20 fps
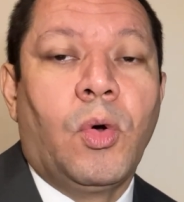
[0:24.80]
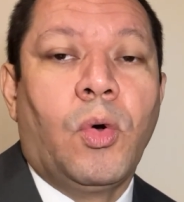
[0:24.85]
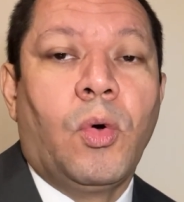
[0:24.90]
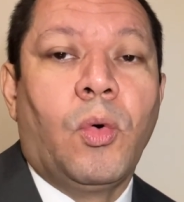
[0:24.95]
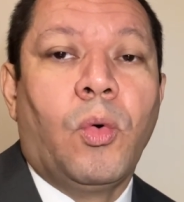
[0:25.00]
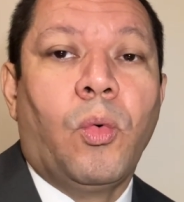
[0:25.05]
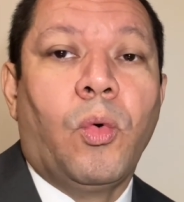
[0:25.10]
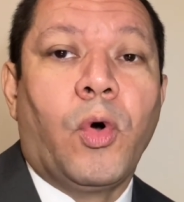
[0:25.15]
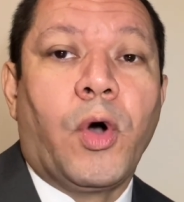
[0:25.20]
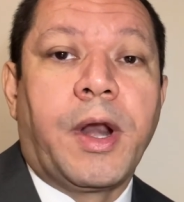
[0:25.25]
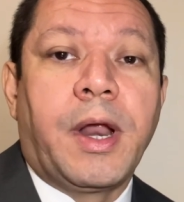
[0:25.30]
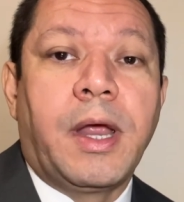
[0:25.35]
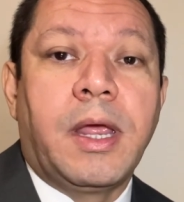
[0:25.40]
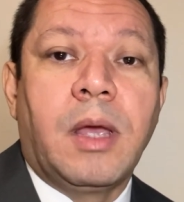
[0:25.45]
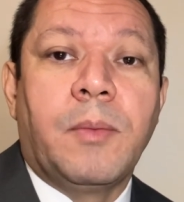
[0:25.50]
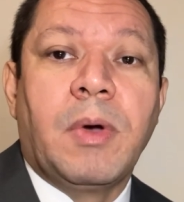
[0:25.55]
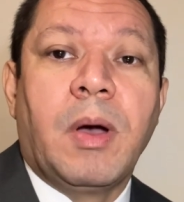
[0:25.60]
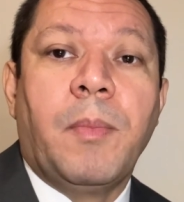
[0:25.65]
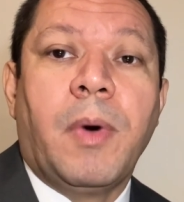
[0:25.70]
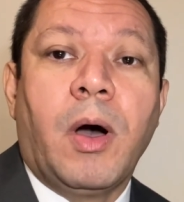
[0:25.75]
What I
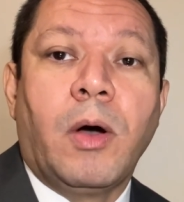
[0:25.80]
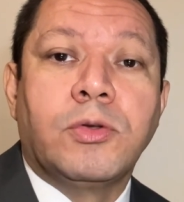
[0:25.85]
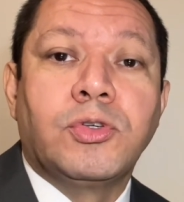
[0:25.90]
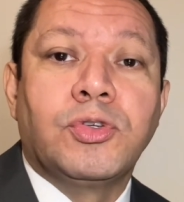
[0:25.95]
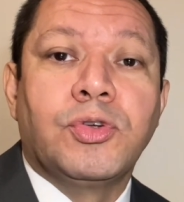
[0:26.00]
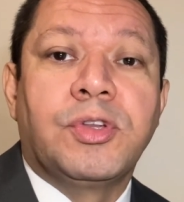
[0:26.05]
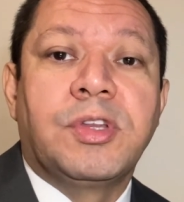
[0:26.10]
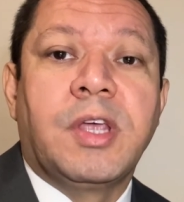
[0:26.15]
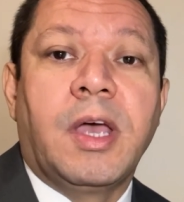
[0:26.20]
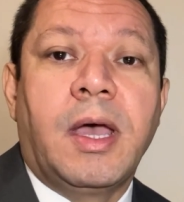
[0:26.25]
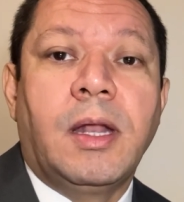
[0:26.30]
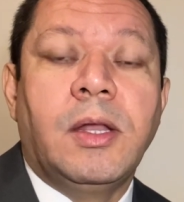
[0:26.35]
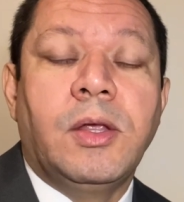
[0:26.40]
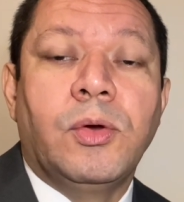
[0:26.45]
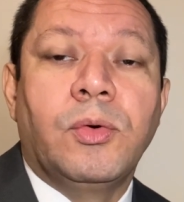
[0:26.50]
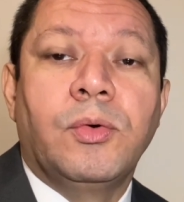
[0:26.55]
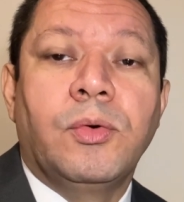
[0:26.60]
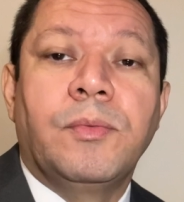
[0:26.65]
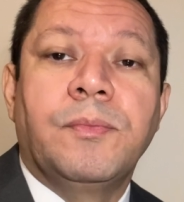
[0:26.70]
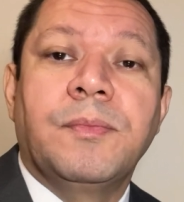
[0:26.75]
am about to tell
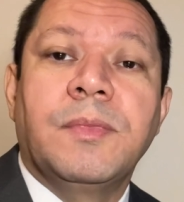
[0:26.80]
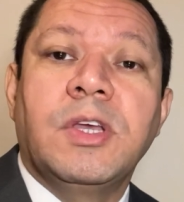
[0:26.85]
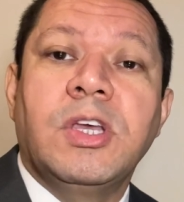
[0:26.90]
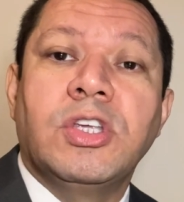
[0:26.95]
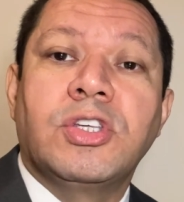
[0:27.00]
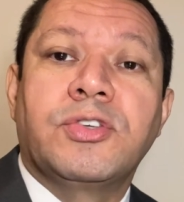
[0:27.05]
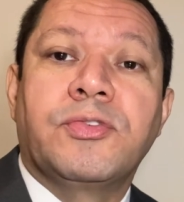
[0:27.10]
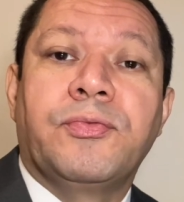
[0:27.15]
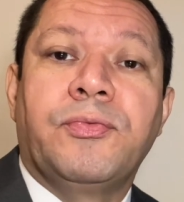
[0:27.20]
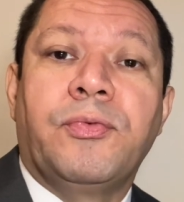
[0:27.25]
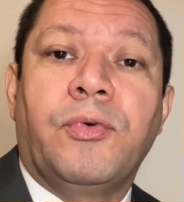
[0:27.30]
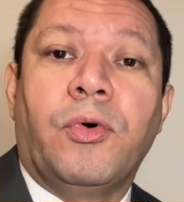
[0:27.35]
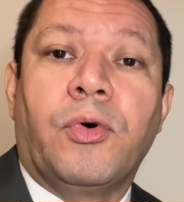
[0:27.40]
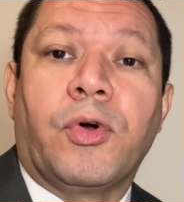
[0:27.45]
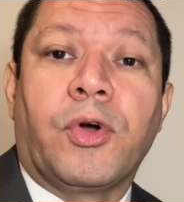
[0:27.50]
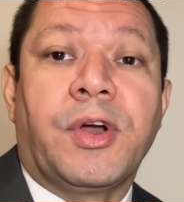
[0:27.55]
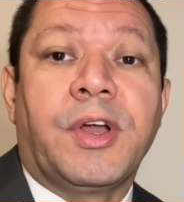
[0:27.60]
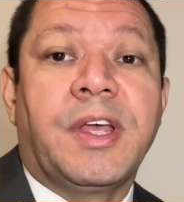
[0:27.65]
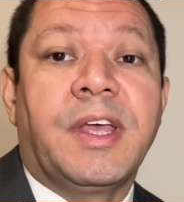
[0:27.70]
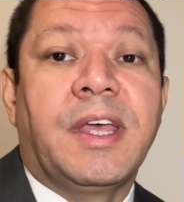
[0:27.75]
you is
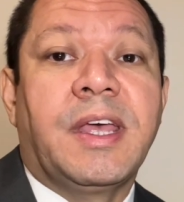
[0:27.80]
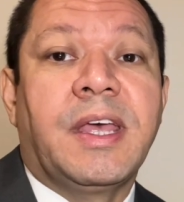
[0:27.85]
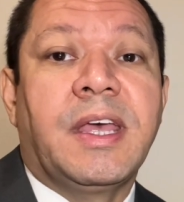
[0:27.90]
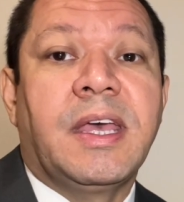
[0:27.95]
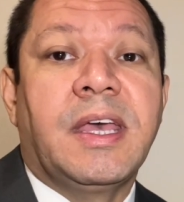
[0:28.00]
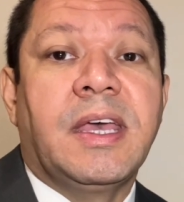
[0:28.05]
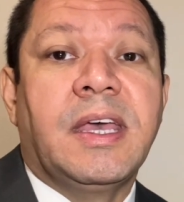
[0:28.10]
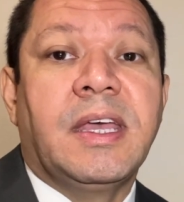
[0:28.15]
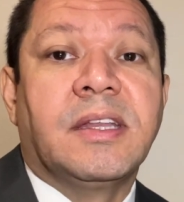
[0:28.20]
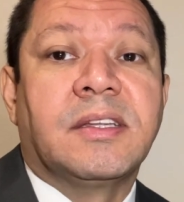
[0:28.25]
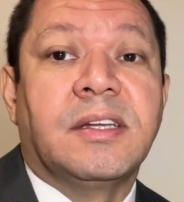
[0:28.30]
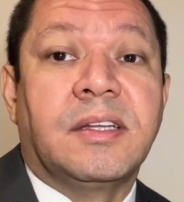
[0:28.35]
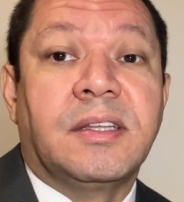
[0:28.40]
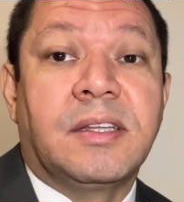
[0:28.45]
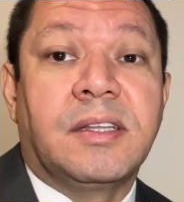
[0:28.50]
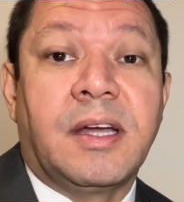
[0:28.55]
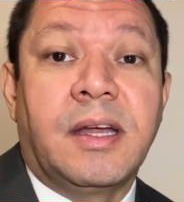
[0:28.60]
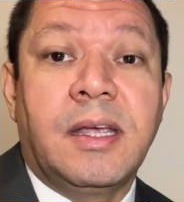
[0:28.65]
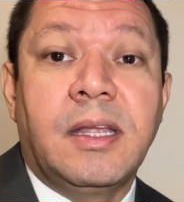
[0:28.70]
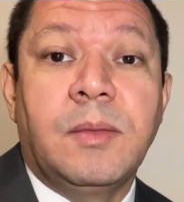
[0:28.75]
for
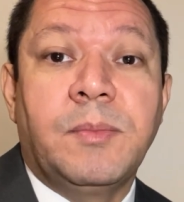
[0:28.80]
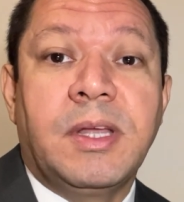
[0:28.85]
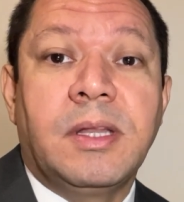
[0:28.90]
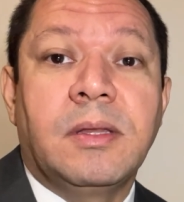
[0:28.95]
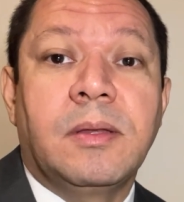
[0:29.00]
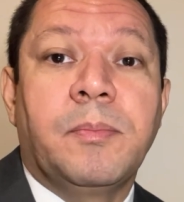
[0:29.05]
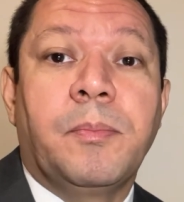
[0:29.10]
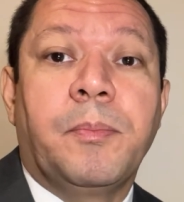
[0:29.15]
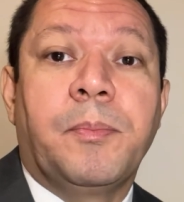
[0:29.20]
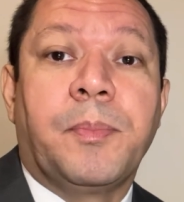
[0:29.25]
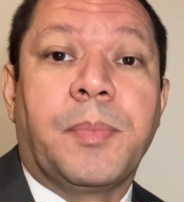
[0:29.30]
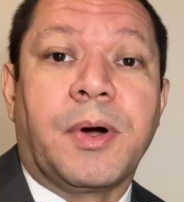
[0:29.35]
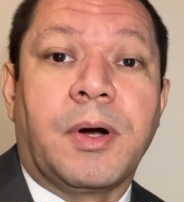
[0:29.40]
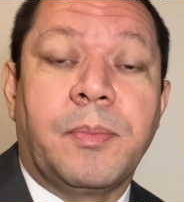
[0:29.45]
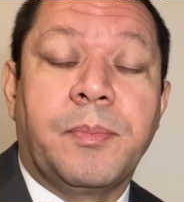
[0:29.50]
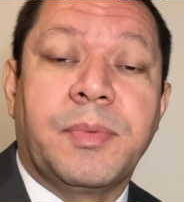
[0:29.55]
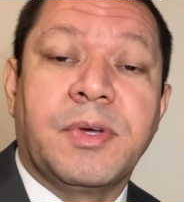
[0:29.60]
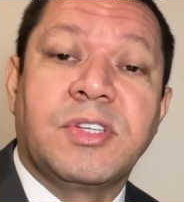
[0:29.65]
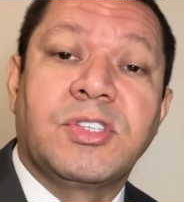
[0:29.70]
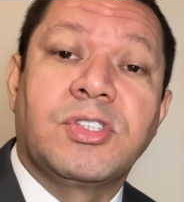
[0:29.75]
entertainment
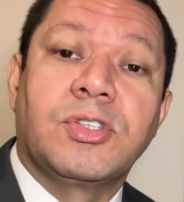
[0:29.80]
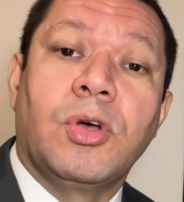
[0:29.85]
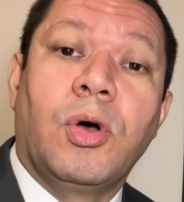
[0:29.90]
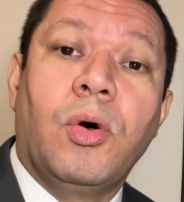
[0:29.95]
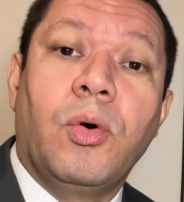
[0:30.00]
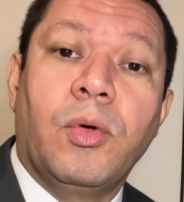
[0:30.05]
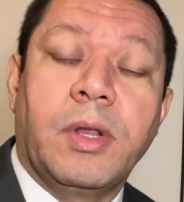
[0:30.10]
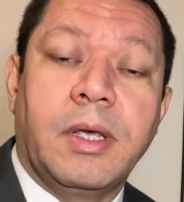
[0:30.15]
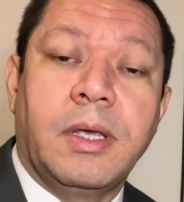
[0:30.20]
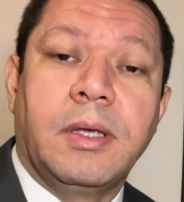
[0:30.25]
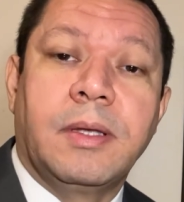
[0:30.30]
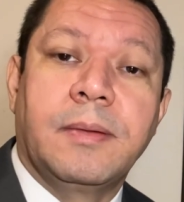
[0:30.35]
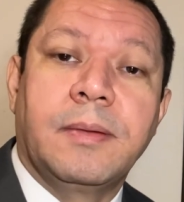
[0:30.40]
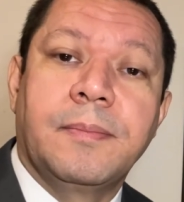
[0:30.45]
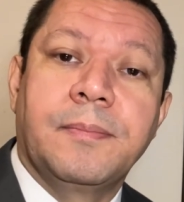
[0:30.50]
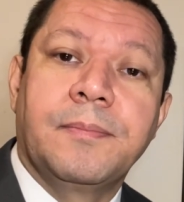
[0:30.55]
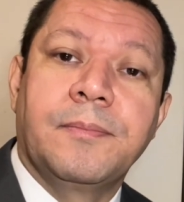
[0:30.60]
purpose only.